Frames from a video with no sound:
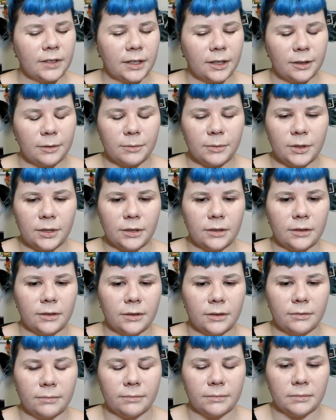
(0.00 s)
time
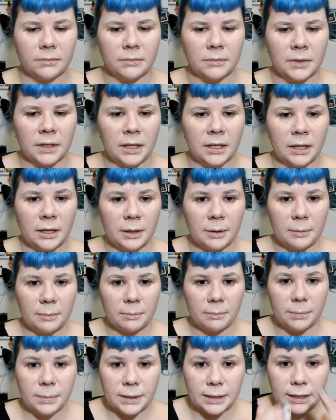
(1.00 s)
to
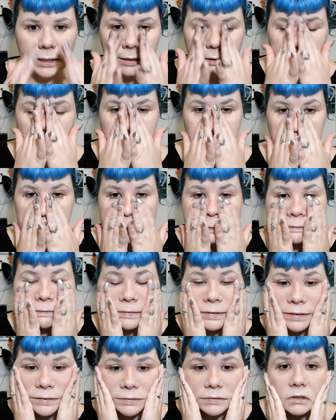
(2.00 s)
blend for
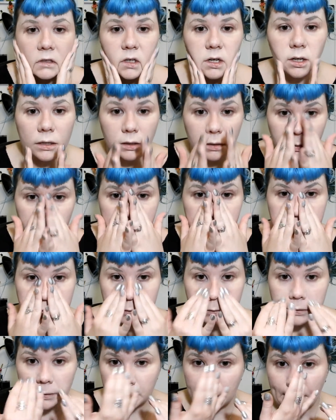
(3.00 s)
half an hour, and
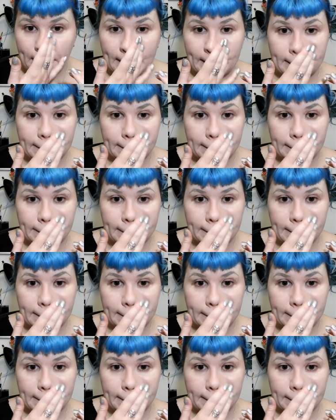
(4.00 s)
also